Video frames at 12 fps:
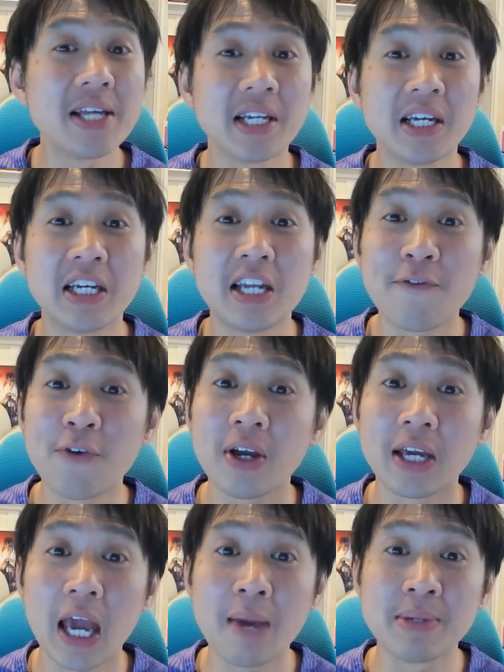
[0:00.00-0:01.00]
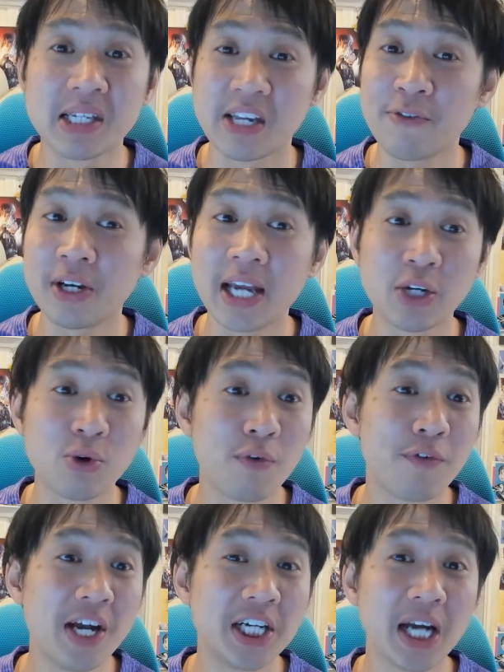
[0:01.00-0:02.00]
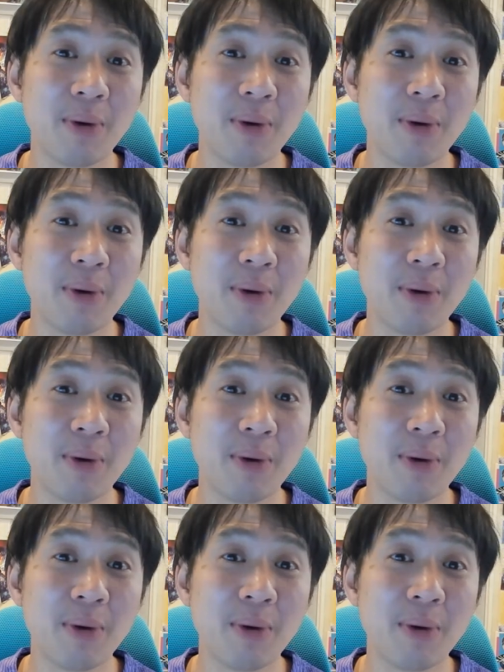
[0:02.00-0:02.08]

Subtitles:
a different game, it's a different kettle of fish,